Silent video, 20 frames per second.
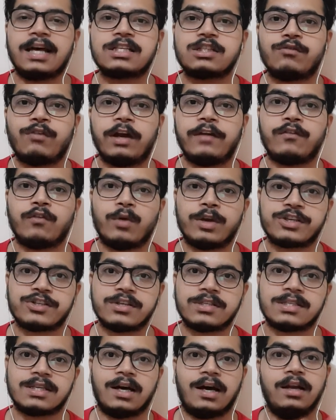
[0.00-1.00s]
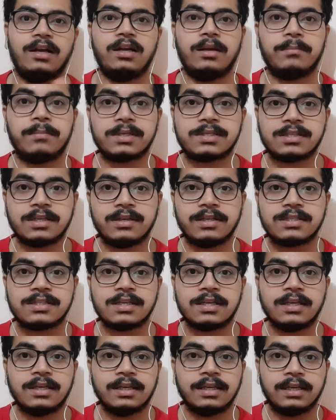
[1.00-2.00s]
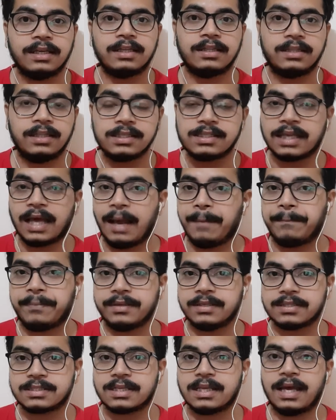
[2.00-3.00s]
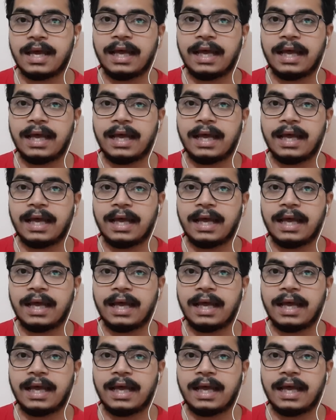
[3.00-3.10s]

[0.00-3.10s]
5 questions are number series. This happens,